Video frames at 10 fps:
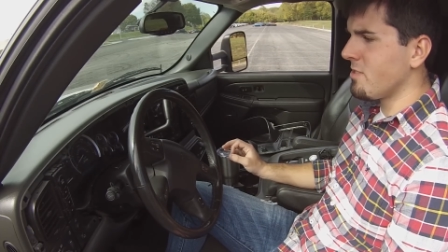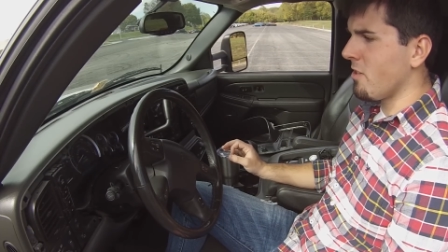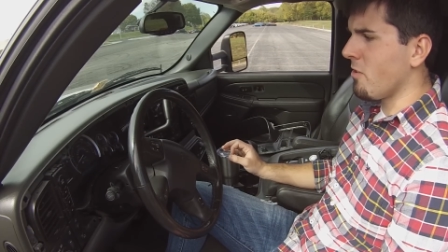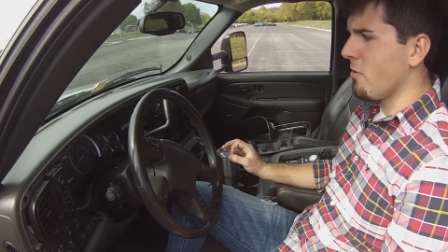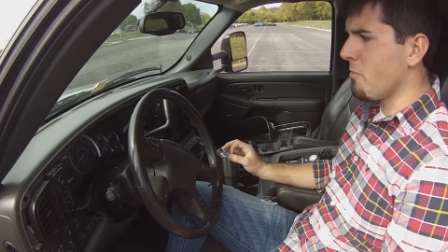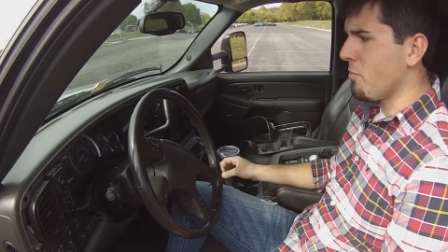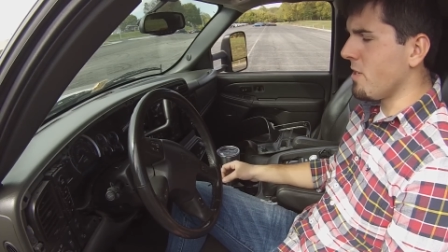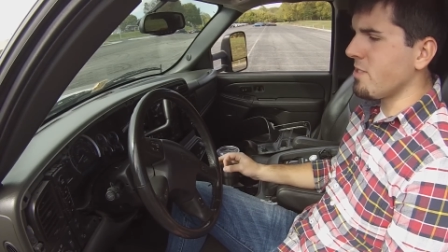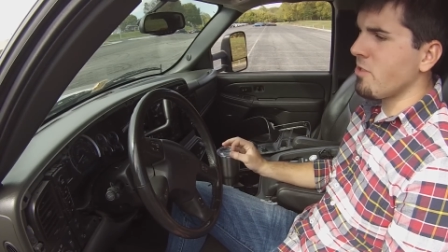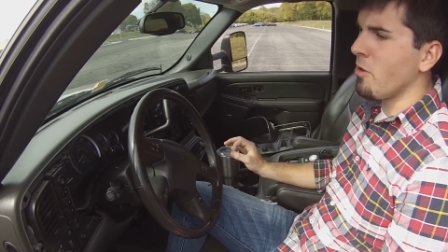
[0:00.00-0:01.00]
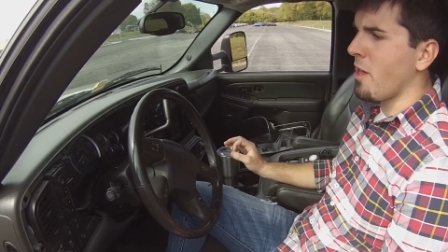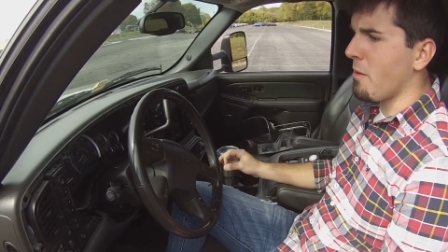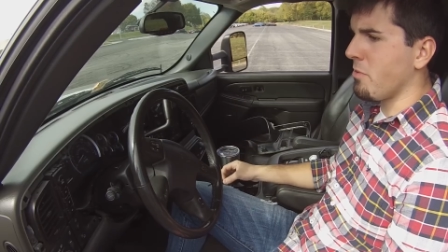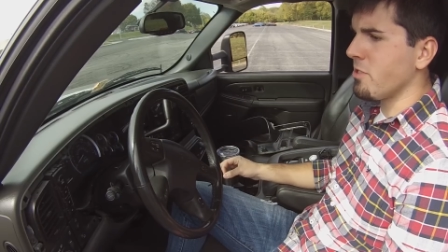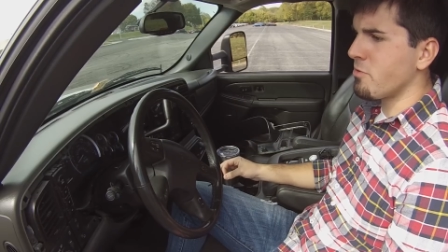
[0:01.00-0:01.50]
So please know
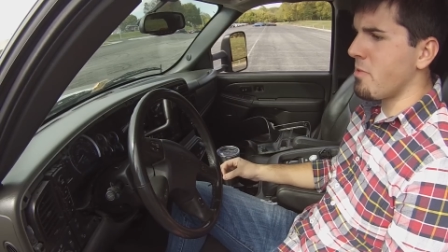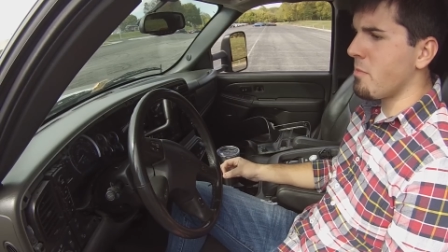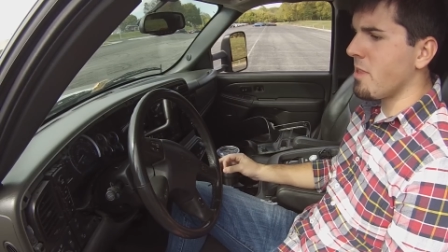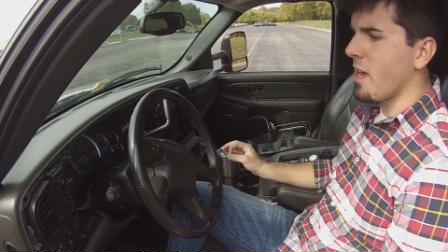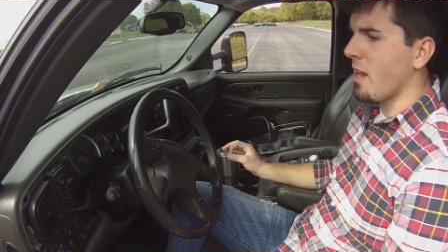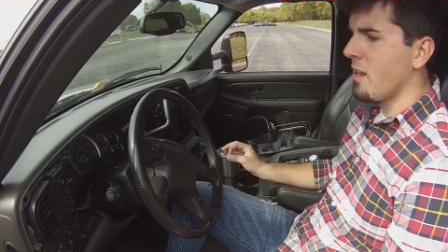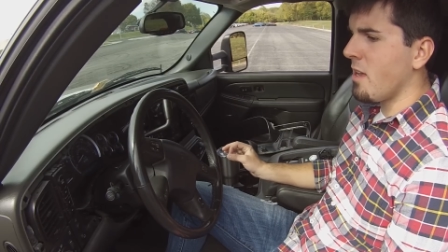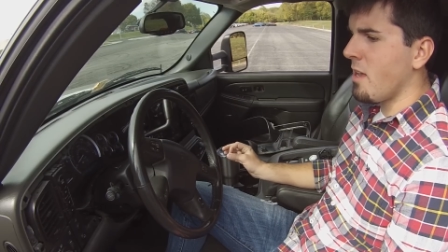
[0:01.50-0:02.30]
that, please remember that.